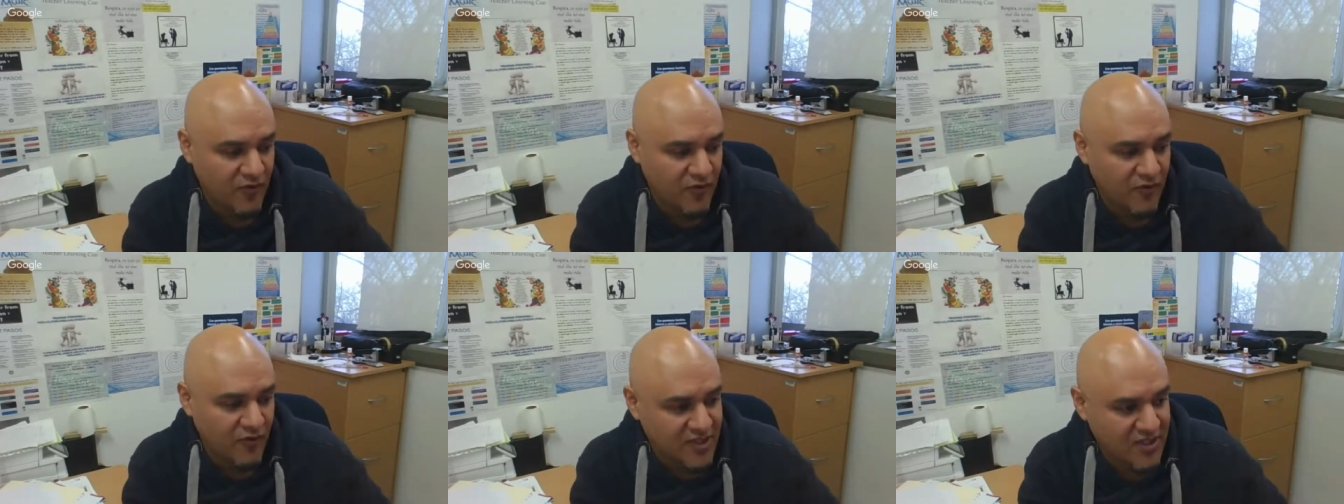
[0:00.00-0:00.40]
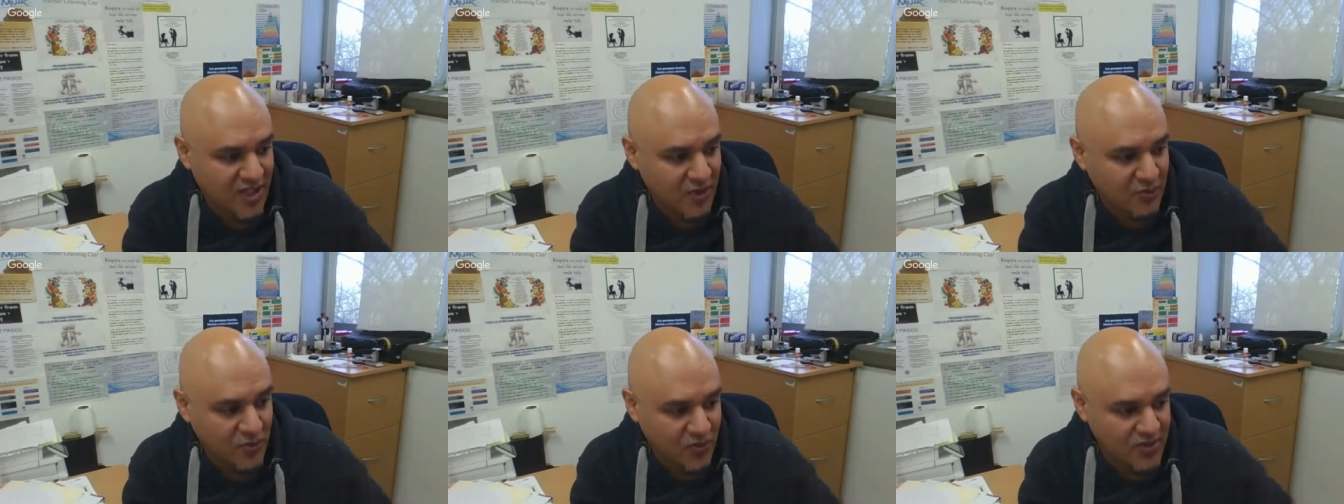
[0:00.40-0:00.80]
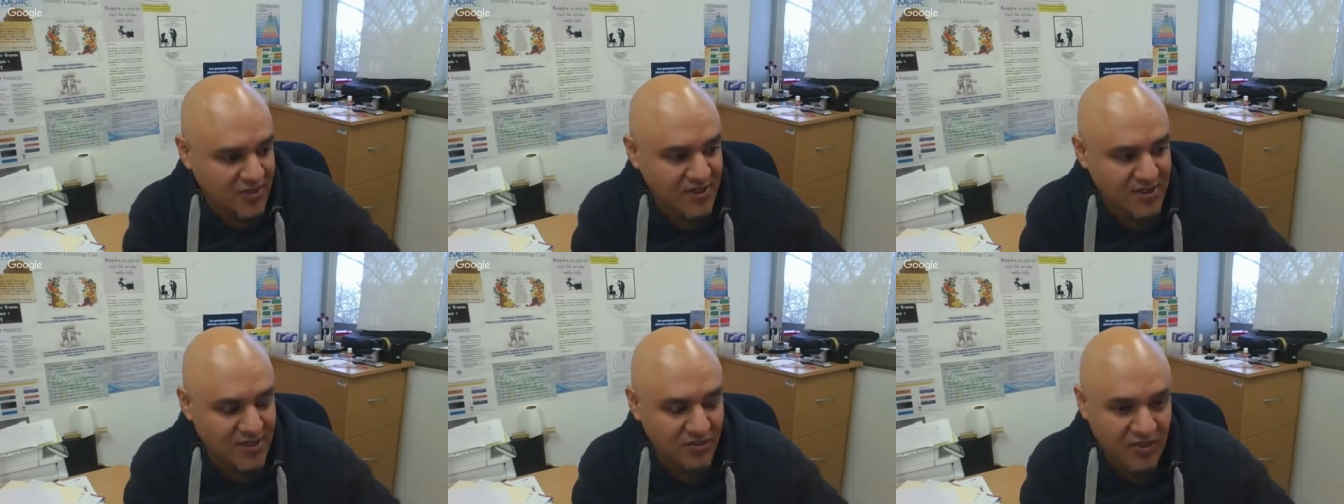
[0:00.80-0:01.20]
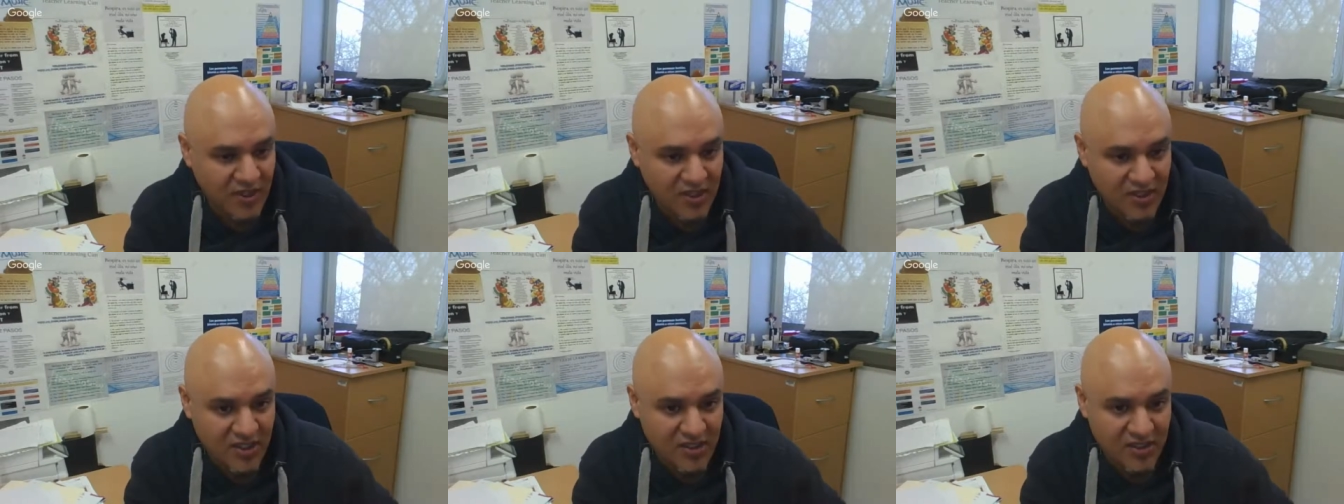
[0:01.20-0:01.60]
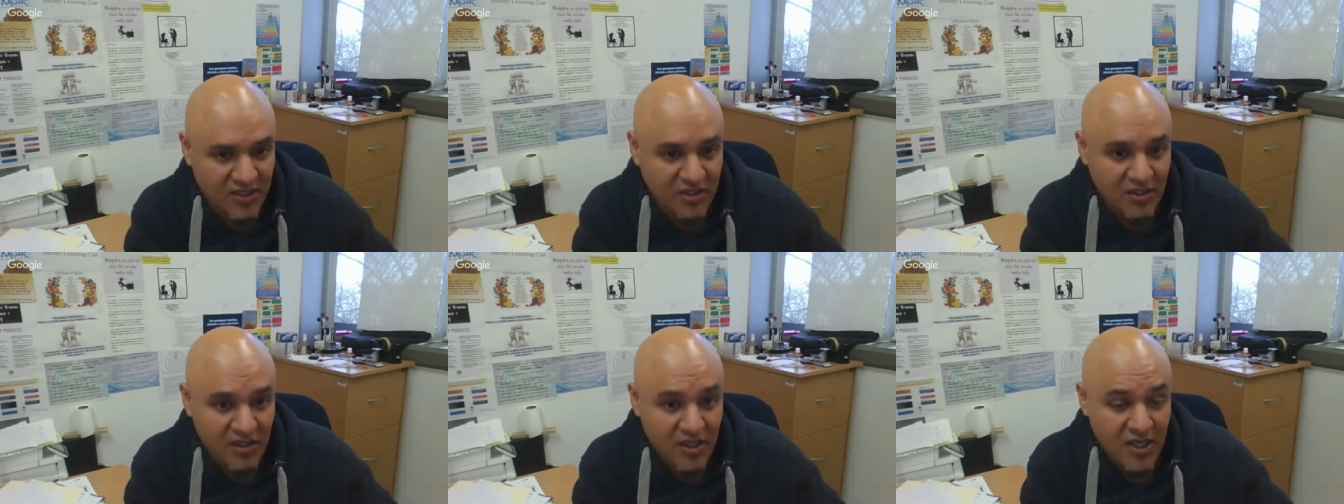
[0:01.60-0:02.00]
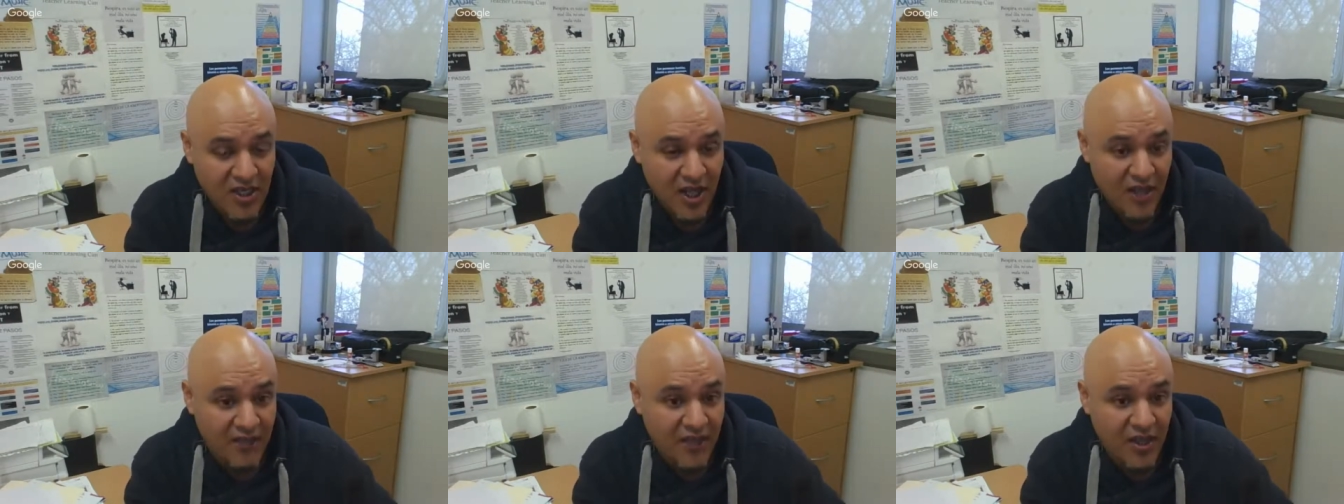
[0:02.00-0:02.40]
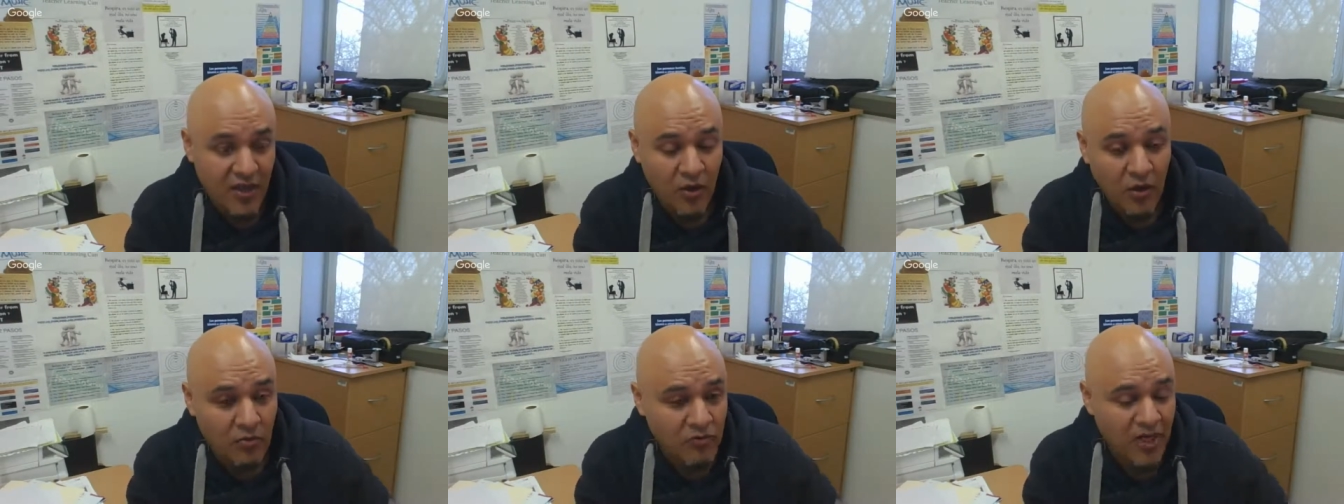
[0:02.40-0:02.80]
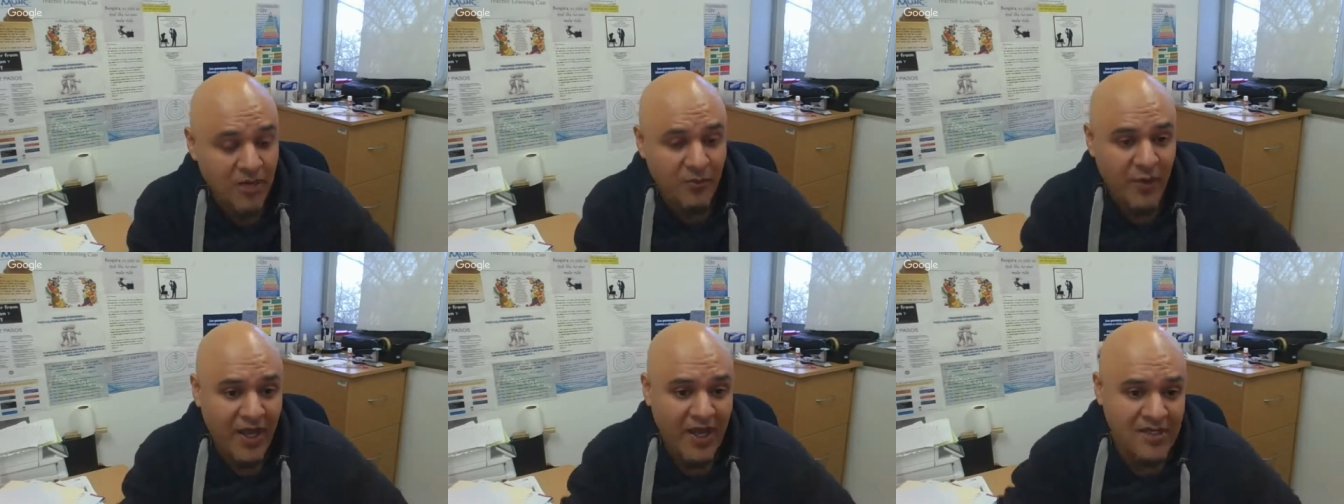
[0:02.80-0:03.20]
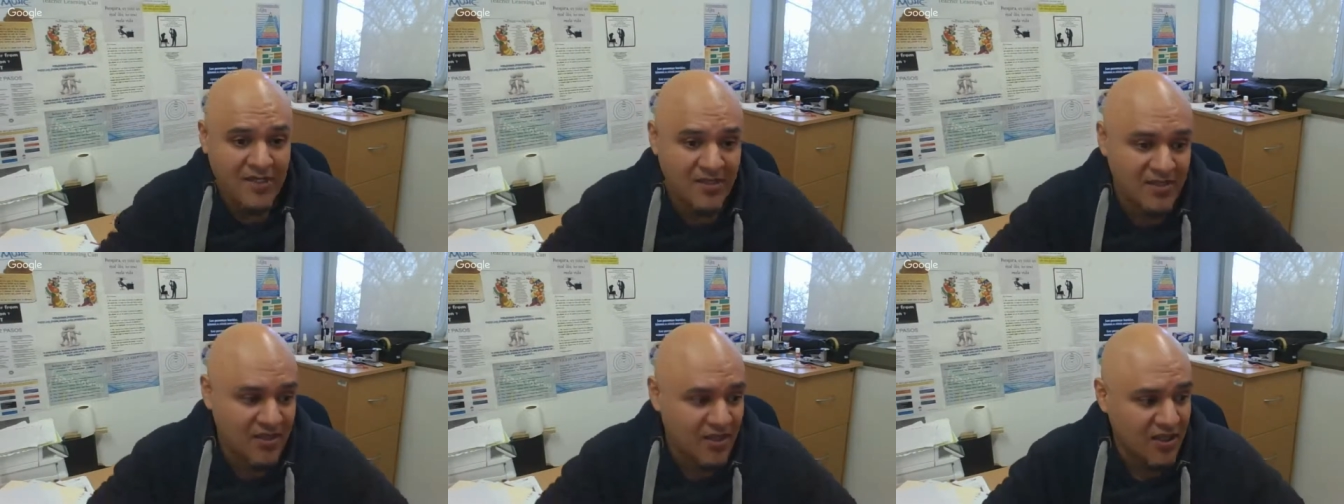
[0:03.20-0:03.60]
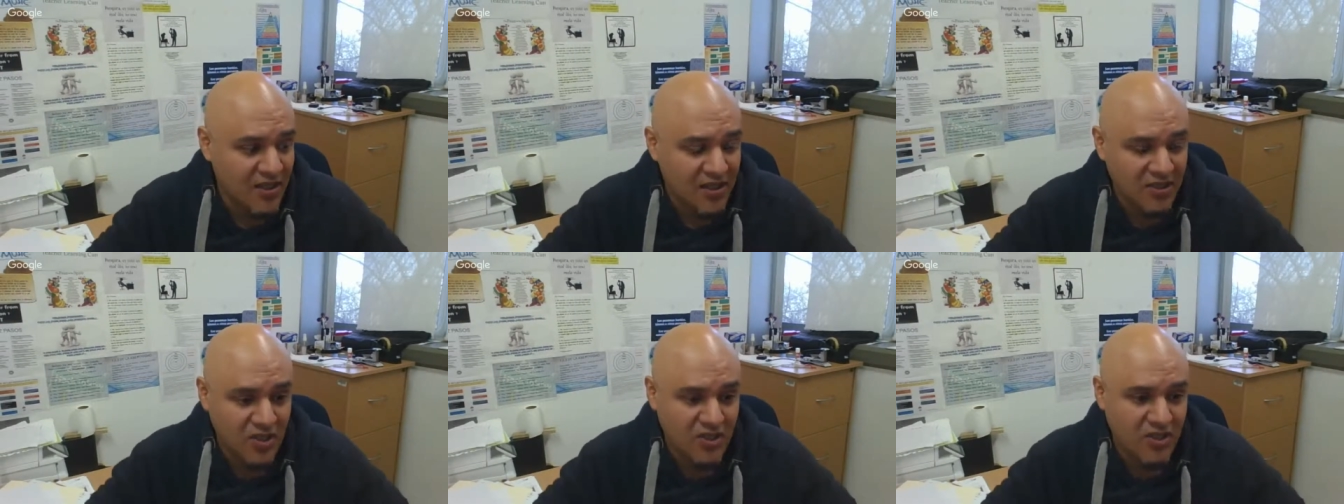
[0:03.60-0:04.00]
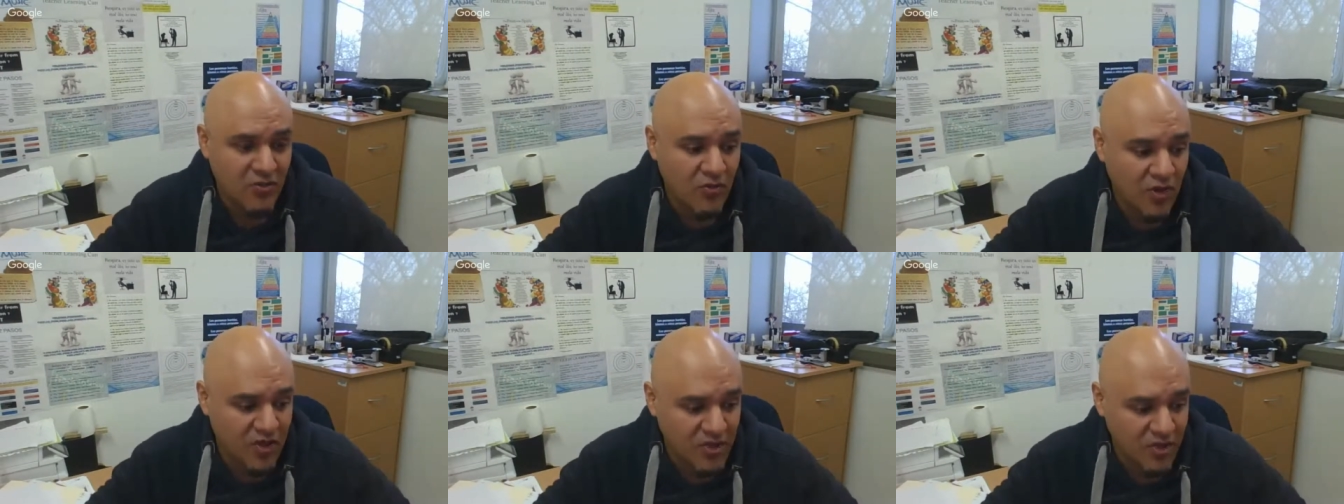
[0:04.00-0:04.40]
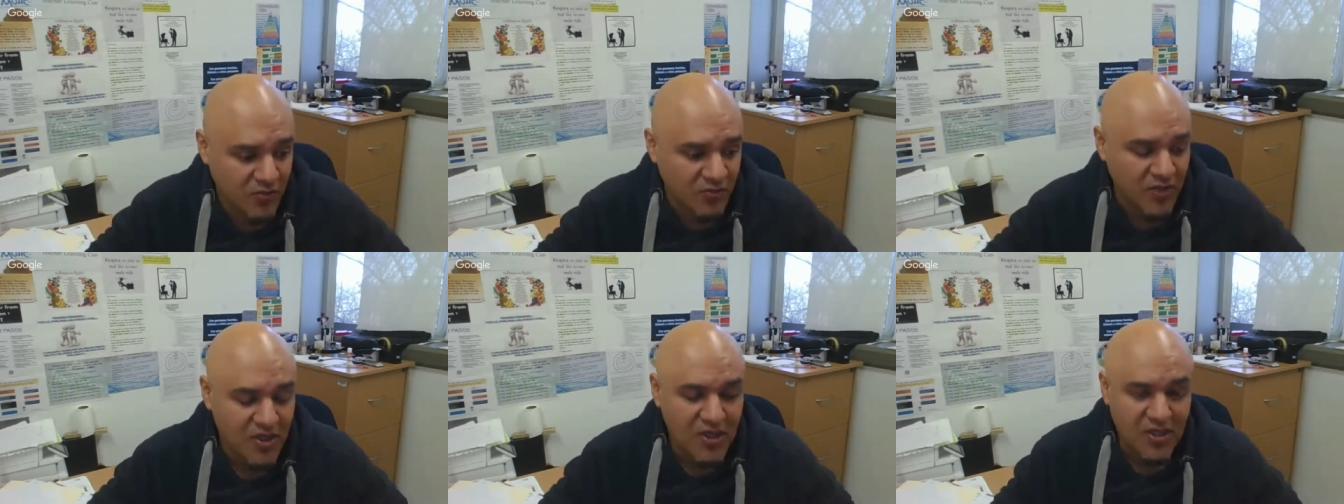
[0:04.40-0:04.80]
for the first time to assist a real teacher, and they already passed teaching workshop.